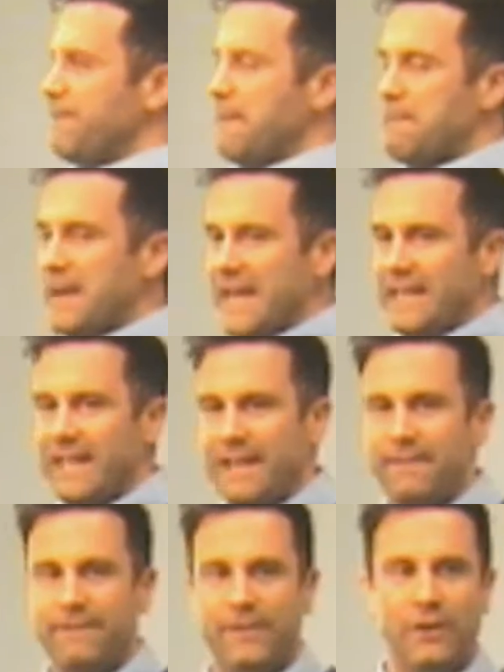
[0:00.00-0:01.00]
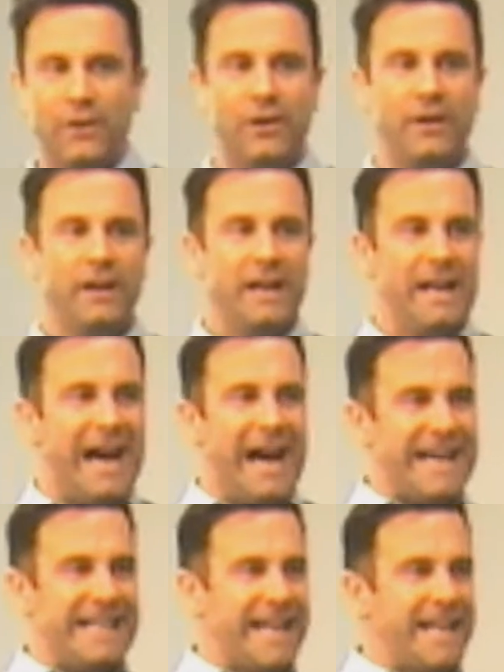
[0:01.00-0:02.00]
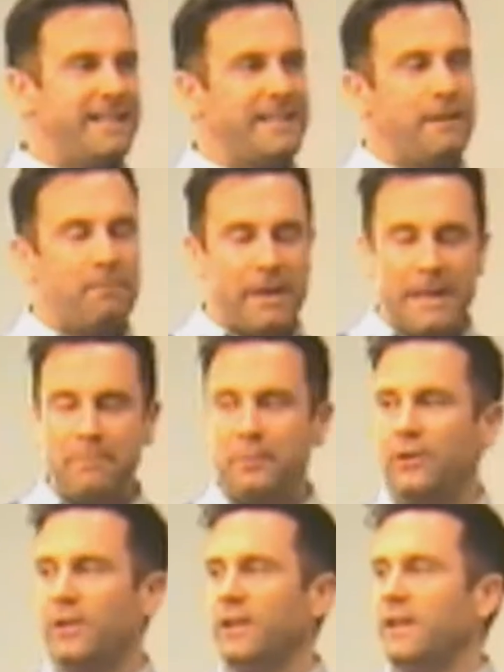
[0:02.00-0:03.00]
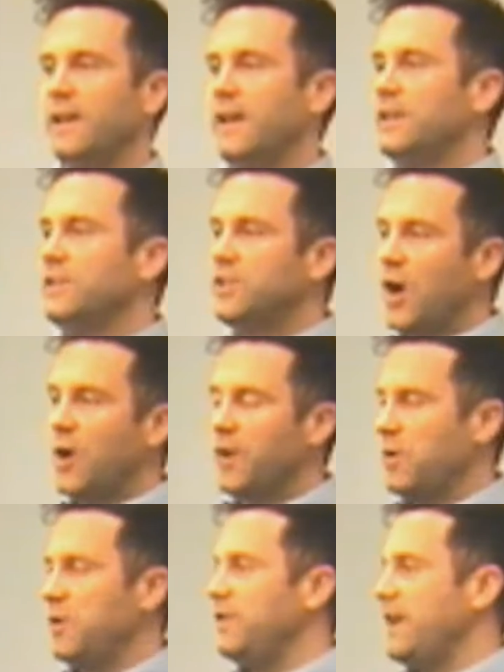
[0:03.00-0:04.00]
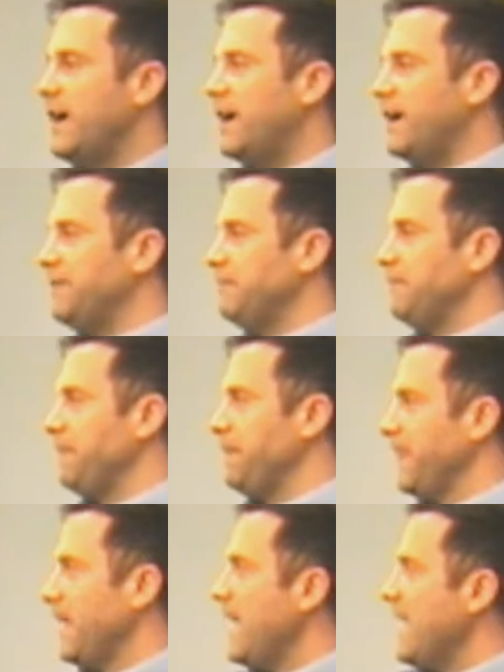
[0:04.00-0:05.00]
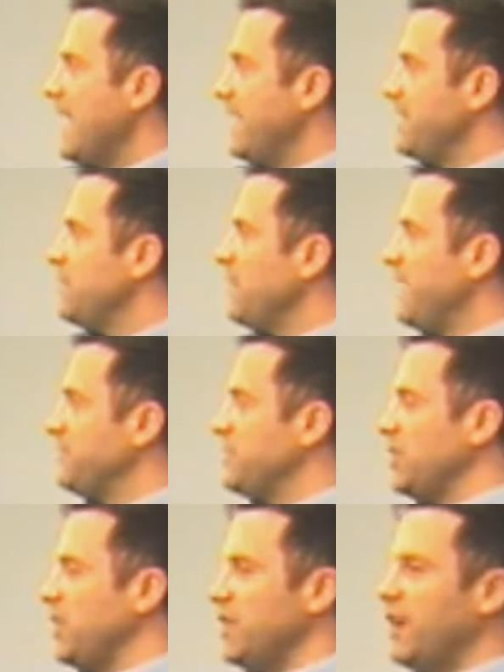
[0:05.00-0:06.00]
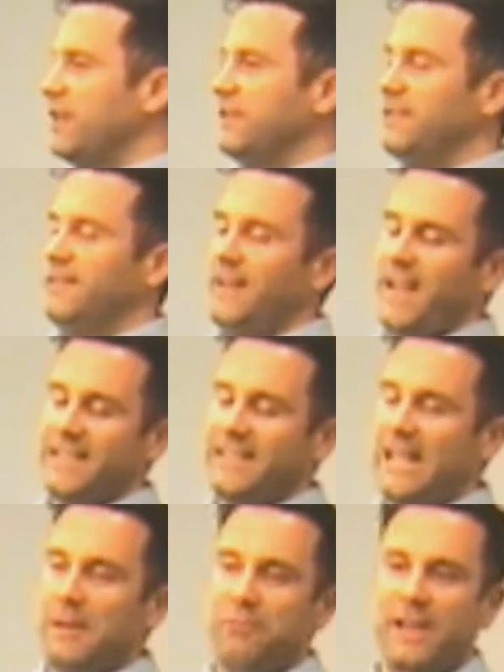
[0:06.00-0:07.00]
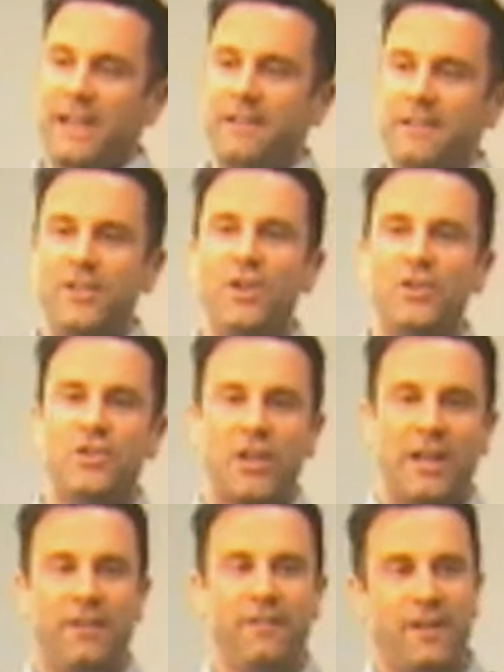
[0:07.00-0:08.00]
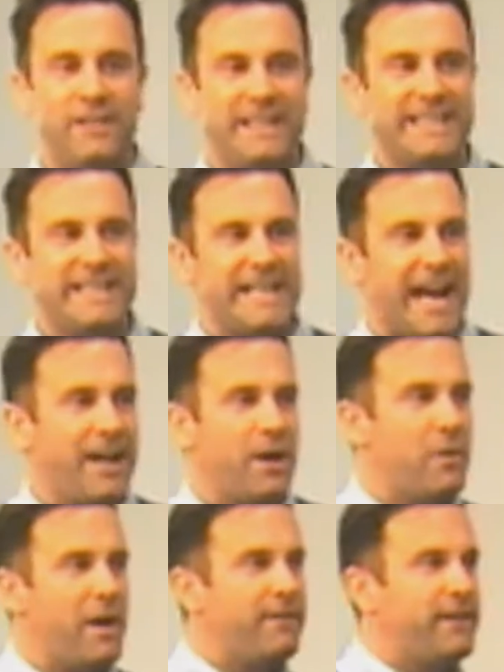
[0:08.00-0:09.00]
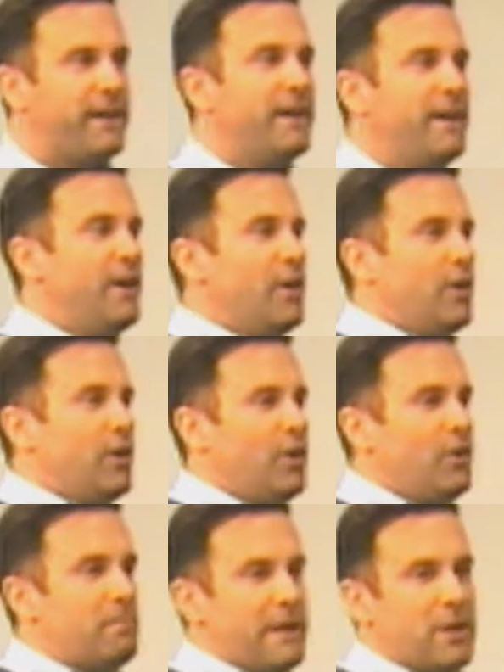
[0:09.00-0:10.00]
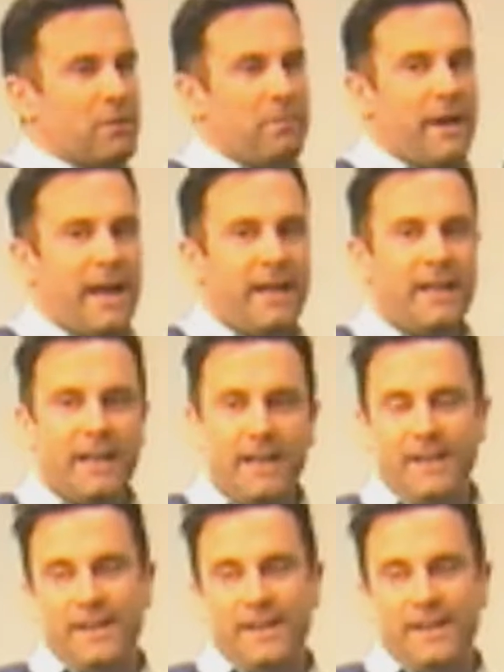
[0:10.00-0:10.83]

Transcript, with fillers: for meaning, for identity. People don't know who they are. And you only have to turn on a celebrity news channel on, on your Sky or whatever, or pick up a